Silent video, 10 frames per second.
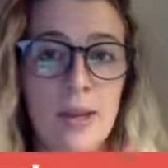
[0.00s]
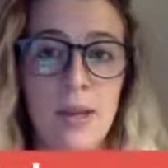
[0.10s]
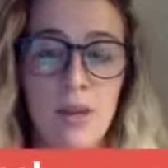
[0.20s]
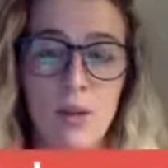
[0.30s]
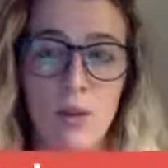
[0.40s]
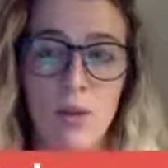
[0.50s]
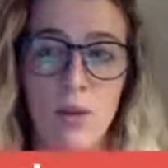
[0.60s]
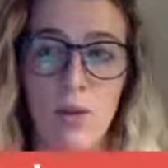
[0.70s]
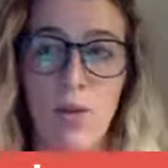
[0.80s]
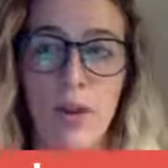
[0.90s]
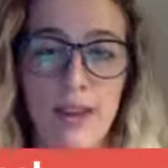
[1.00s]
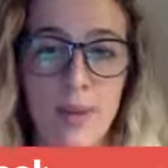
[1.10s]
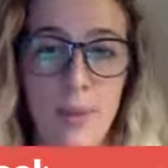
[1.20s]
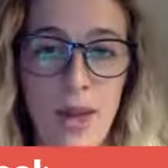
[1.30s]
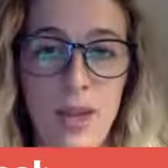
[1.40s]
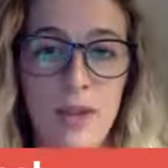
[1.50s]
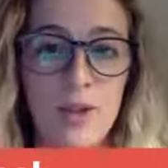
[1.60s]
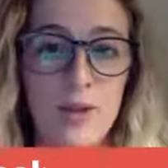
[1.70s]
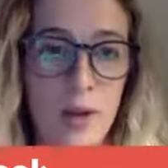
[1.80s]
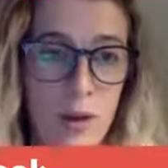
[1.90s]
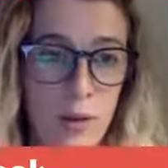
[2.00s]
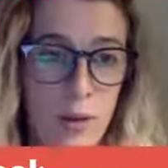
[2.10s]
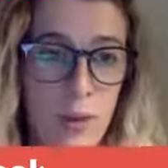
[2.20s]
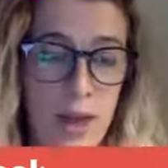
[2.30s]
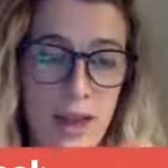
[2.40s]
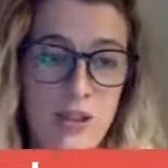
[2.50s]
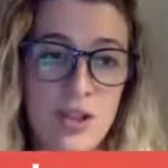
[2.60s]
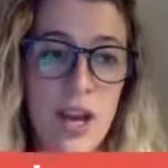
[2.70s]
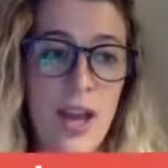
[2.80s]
you like the page, you follow the page,